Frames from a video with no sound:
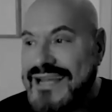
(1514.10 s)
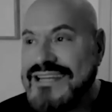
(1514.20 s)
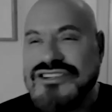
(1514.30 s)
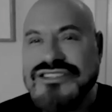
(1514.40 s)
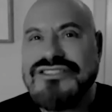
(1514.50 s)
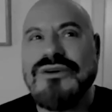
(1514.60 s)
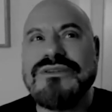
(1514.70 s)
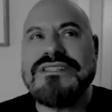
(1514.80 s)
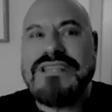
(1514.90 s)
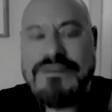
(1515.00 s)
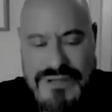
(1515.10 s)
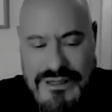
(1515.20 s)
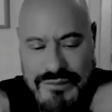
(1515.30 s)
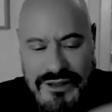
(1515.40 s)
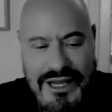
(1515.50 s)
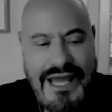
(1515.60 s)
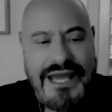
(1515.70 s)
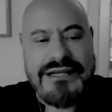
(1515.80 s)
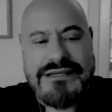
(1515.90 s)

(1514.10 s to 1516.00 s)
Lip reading: just don't see people laying